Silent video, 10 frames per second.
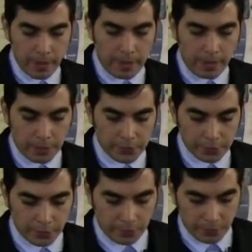a
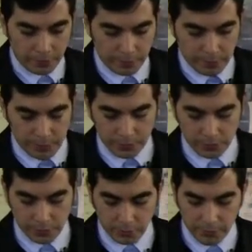large number of the
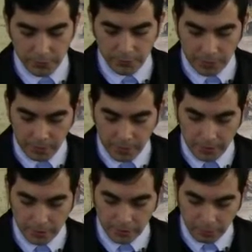ministers of his
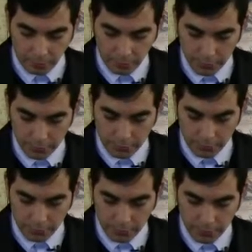denomination
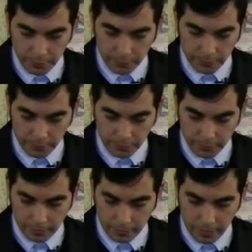also approved his work,